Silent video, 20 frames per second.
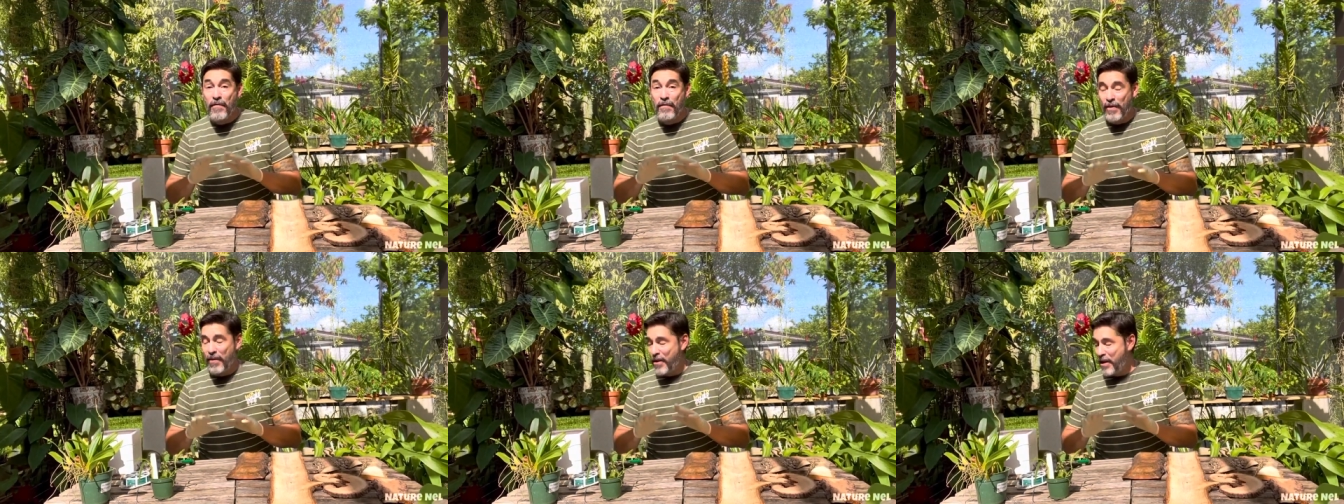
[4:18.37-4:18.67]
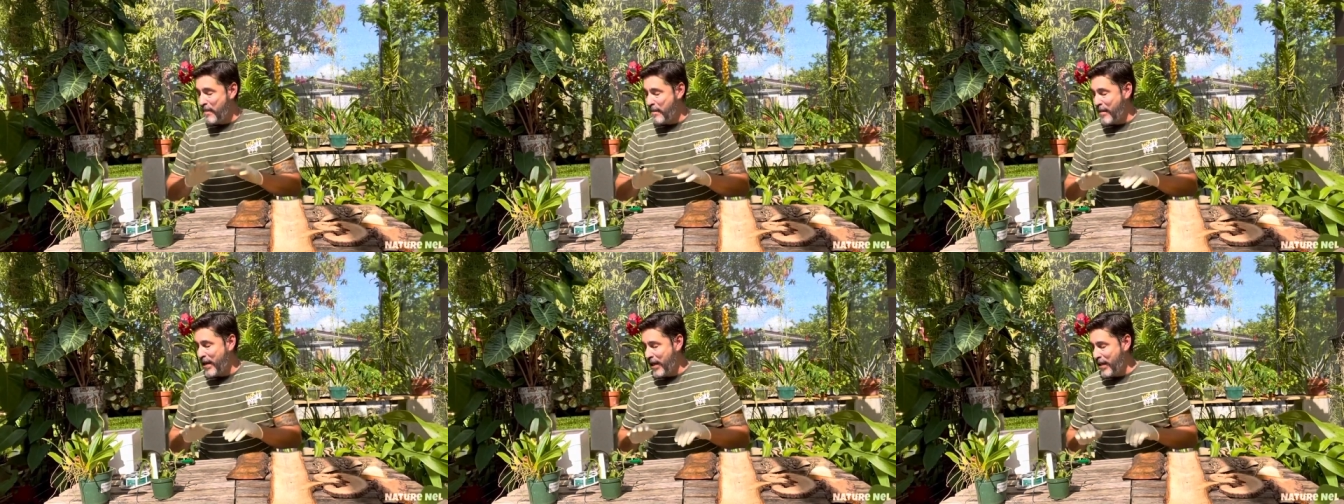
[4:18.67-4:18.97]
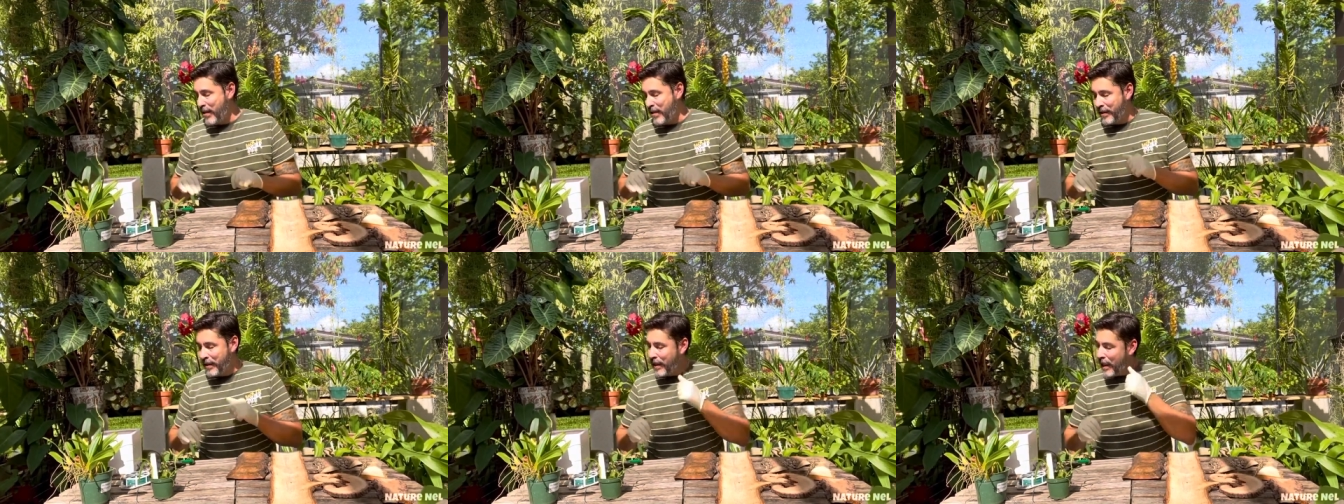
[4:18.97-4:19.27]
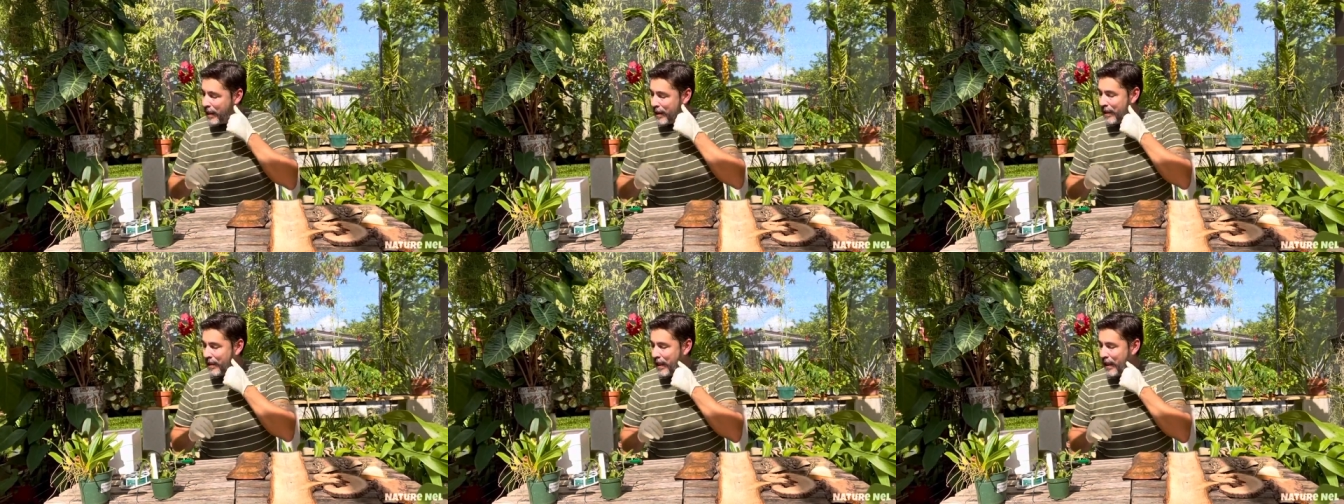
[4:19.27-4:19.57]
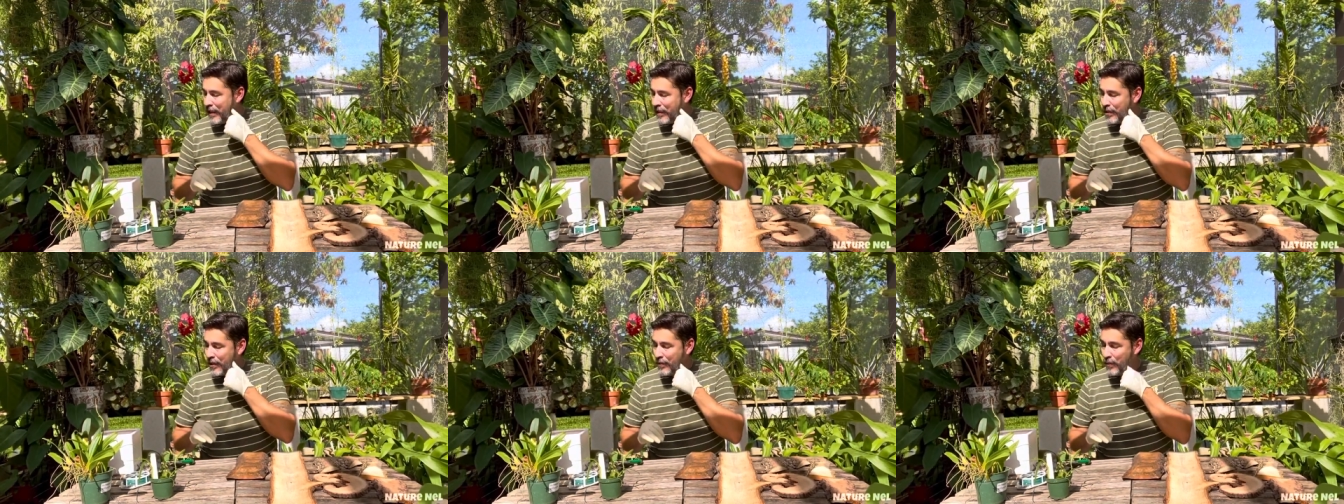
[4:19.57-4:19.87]
very big on
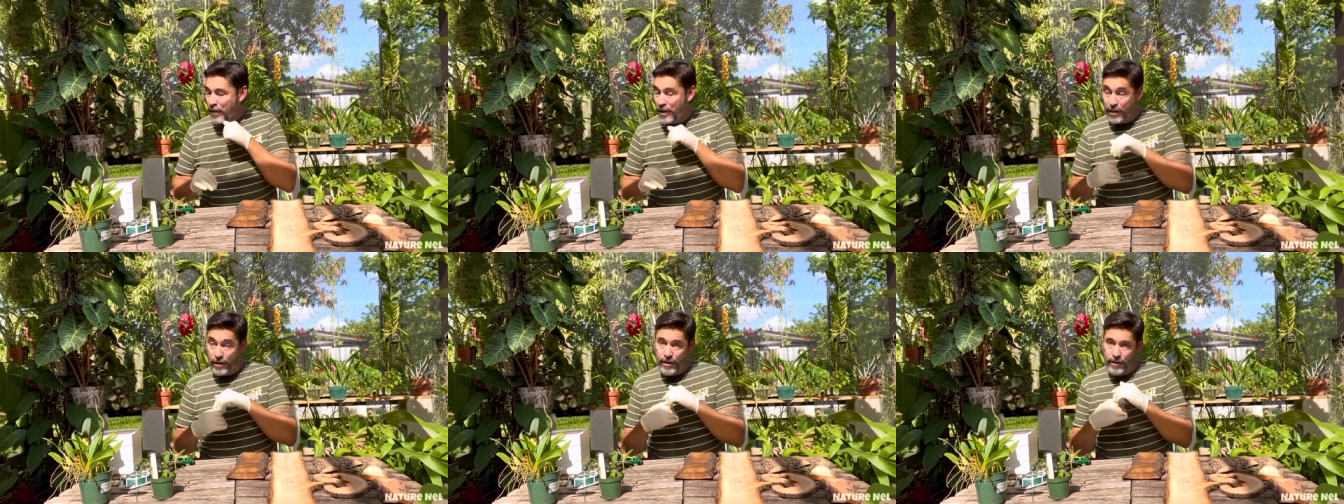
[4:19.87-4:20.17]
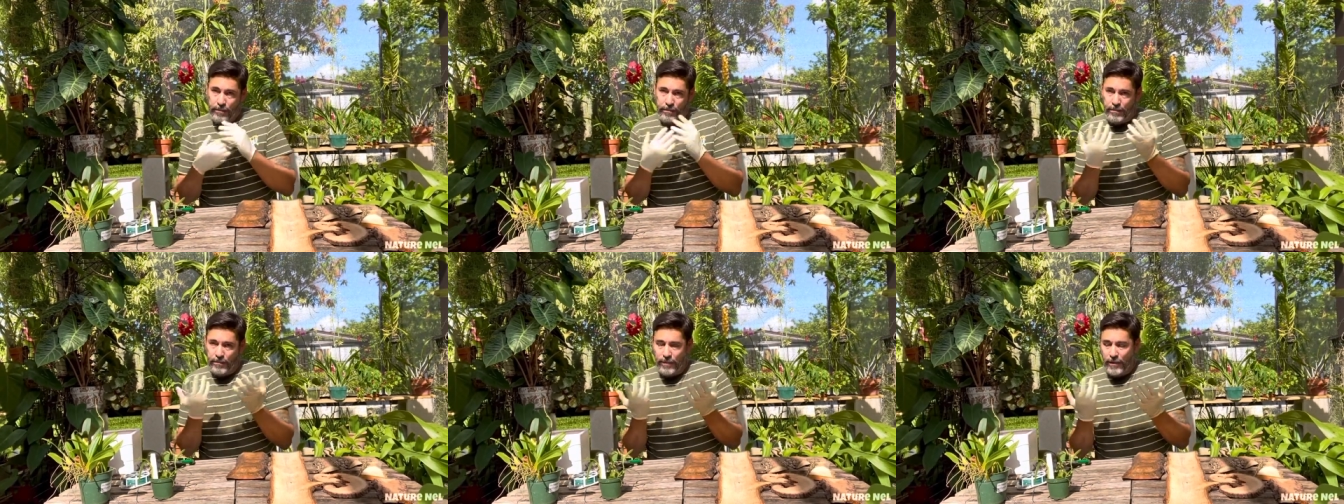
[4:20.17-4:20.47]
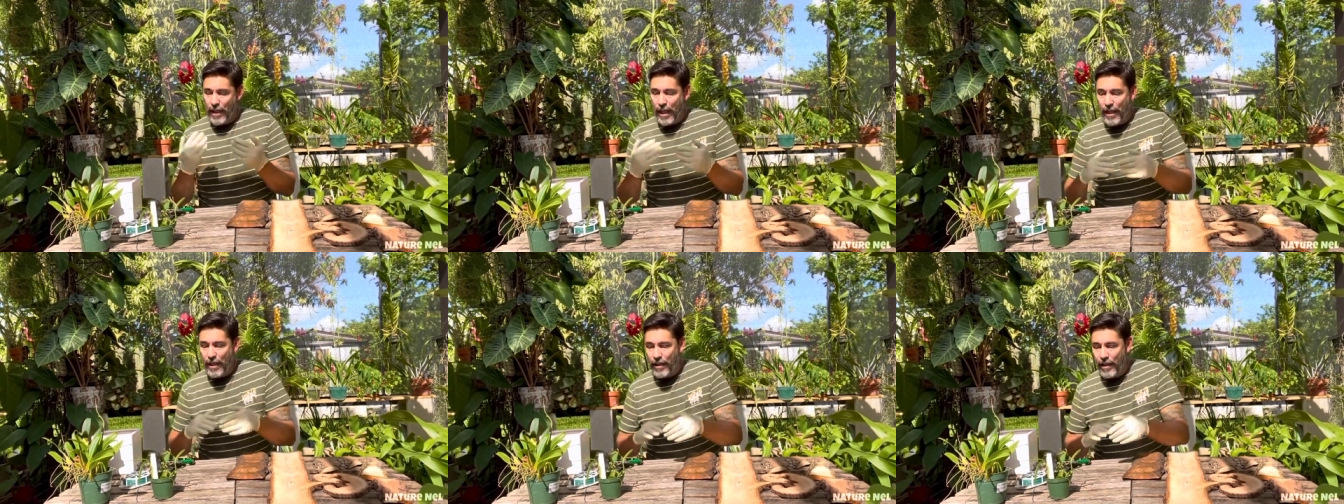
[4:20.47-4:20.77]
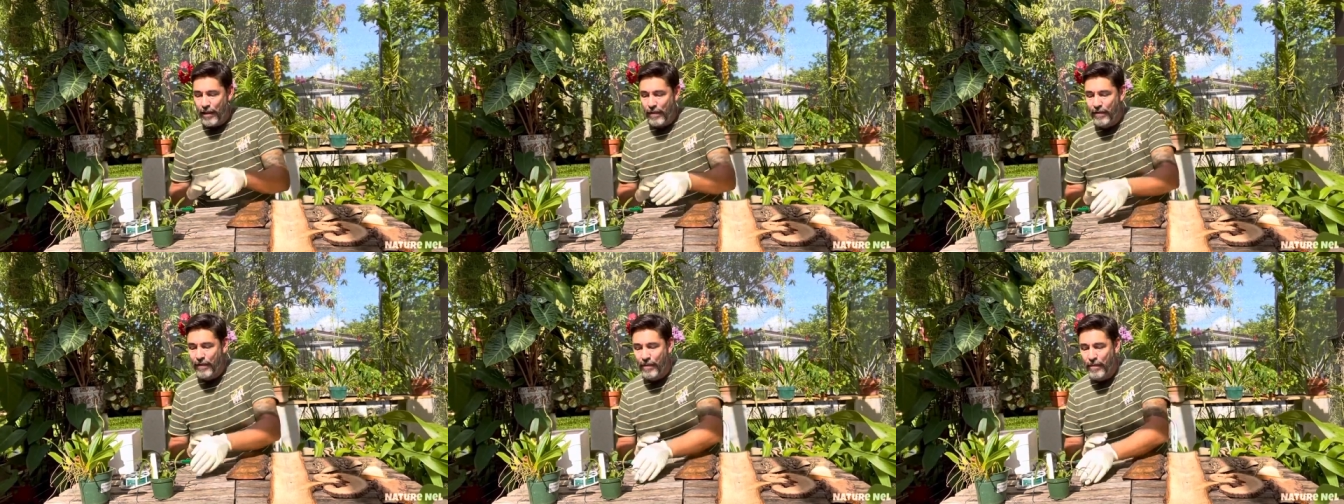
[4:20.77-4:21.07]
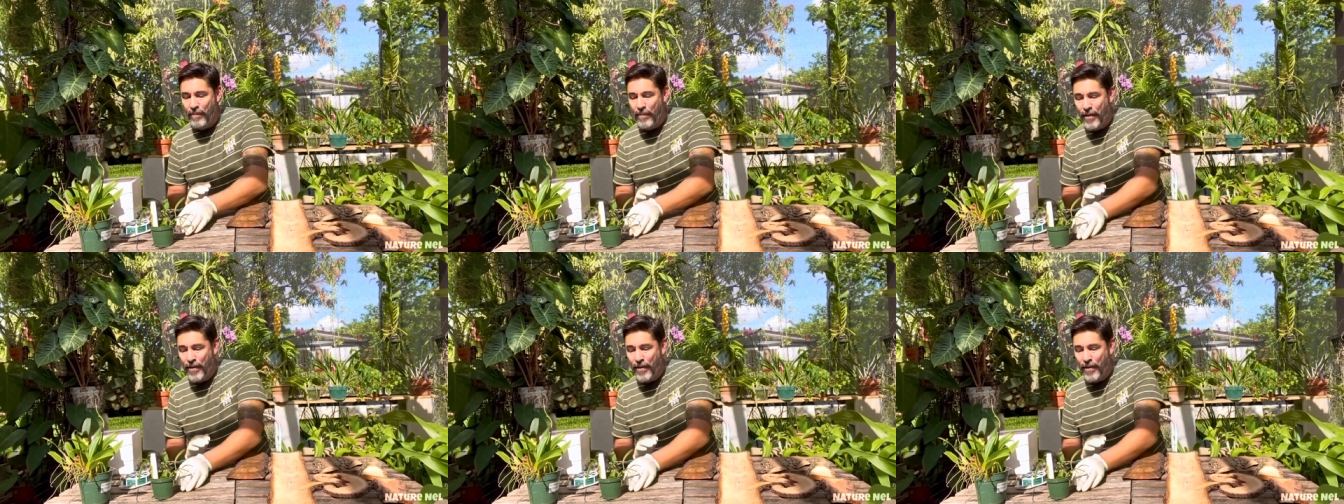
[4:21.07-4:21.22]
sanitation, which I love,